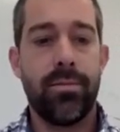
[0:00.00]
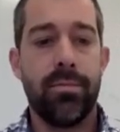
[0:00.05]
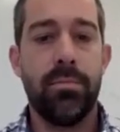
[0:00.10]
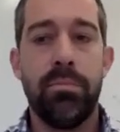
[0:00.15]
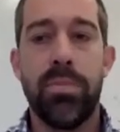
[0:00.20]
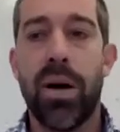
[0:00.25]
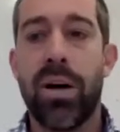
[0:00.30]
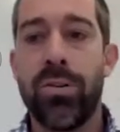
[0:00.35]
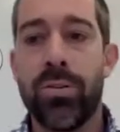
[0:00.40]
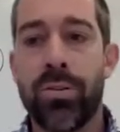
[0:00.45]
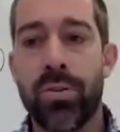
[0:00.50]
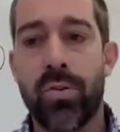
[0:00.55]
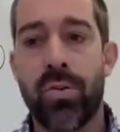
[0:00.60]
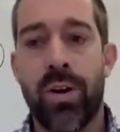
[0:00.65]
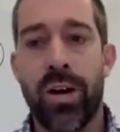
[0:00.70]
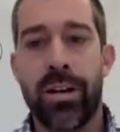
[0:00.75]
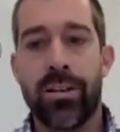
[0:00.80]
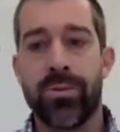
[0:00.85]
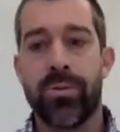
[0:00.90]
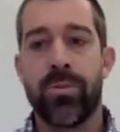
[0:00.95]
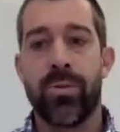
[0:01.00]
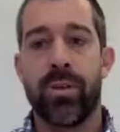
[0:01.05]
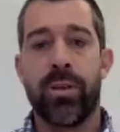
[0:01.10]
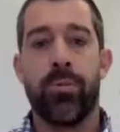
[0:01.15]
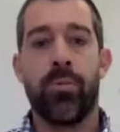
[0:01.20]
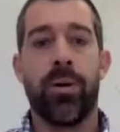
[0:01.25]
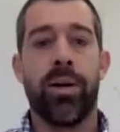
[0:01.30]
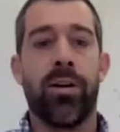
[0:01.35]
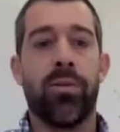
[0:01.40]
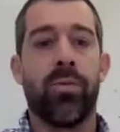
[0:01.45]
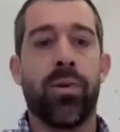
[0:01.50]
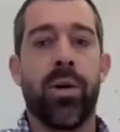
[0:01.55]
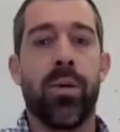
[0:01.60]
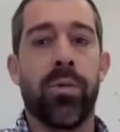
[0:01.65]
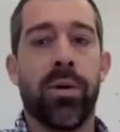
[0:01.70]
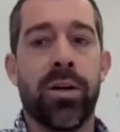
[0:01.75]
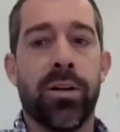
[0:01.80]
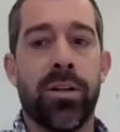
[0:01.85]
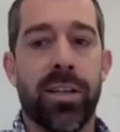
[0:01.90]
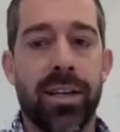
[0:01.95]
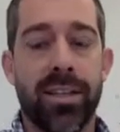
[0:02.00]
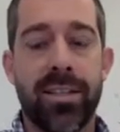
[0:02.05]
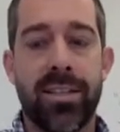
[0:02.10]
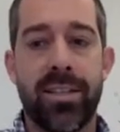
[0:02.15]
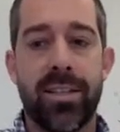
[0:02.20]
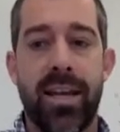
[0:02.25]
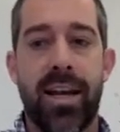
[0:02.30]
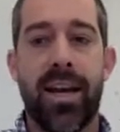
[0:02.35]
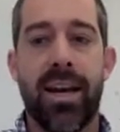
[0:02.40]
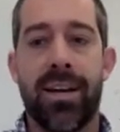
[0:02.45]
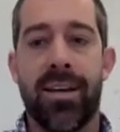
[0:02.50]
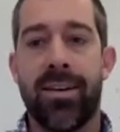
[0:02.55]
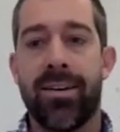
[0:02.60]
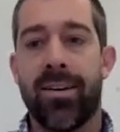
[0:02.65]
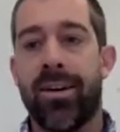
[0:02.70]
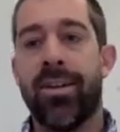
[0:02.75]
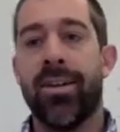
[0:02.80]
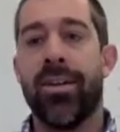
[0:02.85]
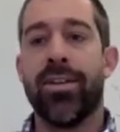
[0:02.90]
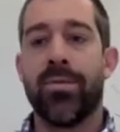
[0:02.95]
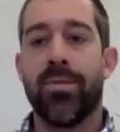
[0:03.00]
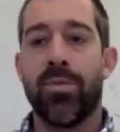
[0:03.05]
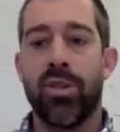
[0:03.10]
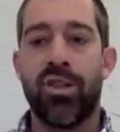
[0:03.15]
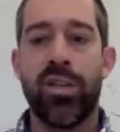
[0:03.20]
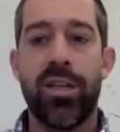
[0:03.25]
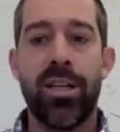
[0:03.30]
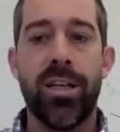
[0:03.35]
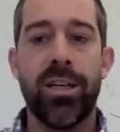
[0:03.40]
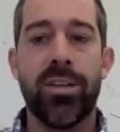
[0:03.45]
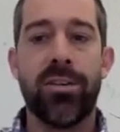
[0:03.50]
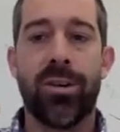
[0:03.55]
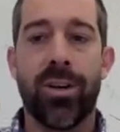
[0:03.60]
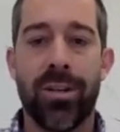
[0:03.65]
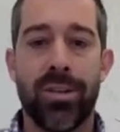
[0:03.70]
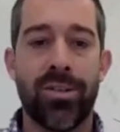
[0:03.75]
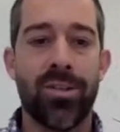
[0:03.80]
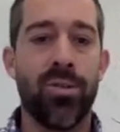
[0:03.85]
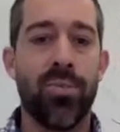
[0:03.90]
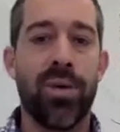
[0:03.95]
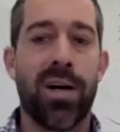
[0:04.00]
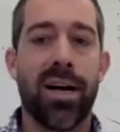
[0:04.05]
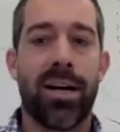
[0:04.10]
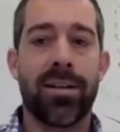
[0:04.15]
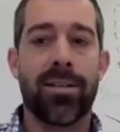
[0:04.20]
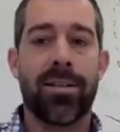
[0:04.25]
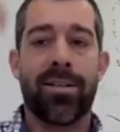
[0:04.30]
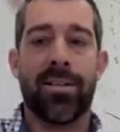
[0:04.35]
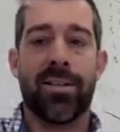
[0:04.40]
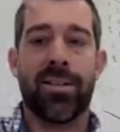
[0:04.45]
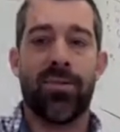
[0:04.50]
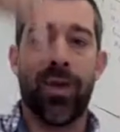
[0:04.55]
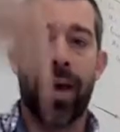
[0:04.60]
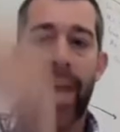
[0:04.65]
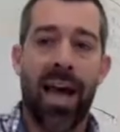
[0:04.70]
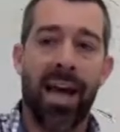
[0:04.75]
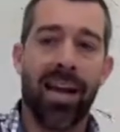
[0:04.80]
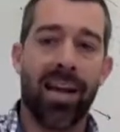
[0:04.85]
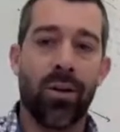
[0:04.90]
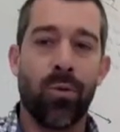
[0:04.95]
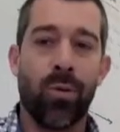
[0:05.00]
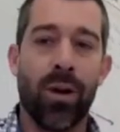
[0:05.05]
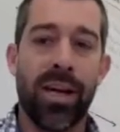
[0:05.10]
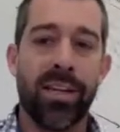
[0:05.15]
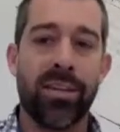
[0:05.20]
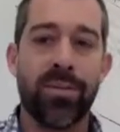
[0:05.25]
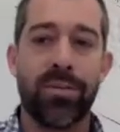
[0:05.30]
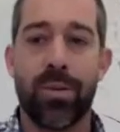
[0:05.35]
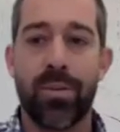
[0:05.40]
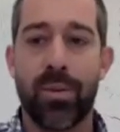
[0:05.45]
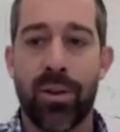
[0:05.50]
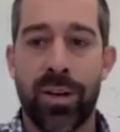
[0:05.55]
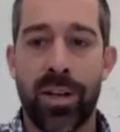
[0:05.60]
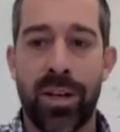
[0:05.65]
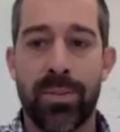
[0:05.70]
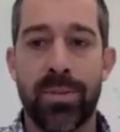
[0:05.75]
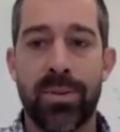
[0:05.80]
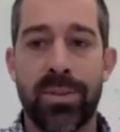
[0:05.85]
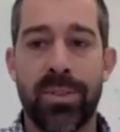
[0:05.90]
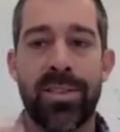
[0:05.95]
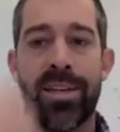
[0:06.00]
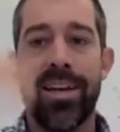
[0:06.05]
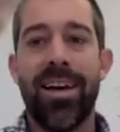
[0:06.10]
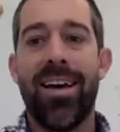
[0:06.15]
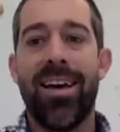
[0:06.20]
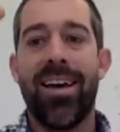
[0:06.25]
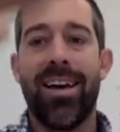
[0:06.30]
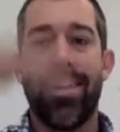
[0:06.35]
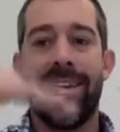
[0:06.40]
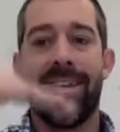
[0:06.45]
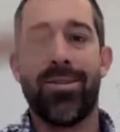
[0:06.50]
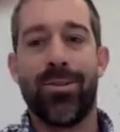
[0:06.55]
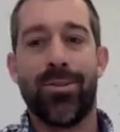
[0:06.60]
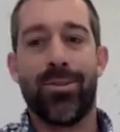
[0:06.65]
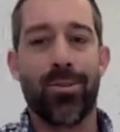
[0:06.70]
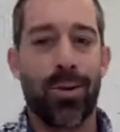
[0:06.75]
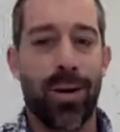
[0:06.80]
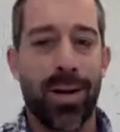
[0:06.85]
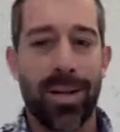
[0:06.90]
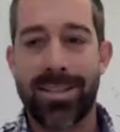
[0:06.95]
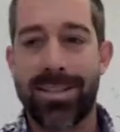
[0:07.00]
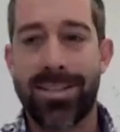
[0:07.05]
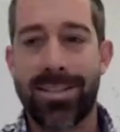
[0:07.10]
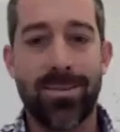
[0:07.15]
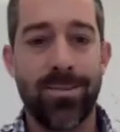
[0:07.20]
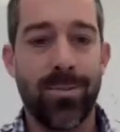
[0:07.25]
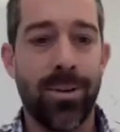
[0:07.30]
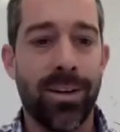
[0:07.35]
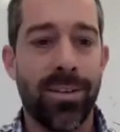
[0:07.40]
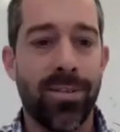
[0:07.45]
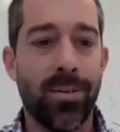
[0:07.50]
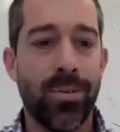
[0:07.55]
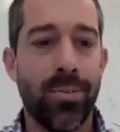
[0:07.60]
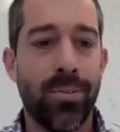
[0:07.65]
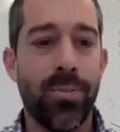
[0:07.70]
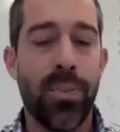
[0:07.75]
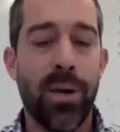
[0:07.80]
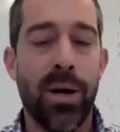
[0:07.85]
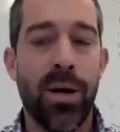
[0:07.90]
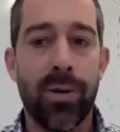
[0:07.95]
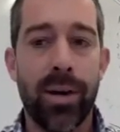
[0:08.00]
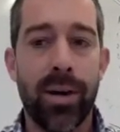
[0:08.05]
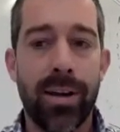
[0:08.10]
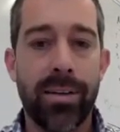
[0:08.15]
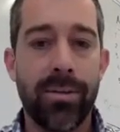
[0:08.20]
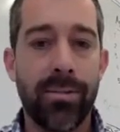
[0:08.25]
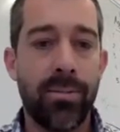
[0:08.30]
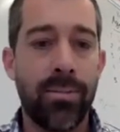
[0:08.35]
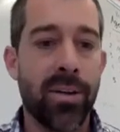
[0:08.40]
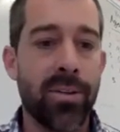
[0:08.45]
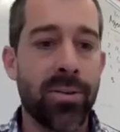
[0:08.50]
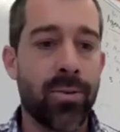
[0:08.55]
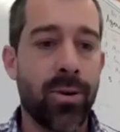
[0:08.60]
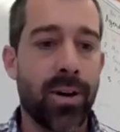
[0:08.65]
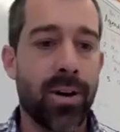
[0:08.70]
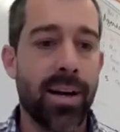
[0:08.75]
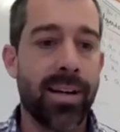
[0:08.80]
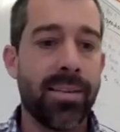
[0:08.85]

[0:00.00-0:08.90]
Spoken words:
Belt squat is a really weird one where you like stand on this machine or on two boxes and you hang a weight from your hips and you do squats, whatever, belt squat.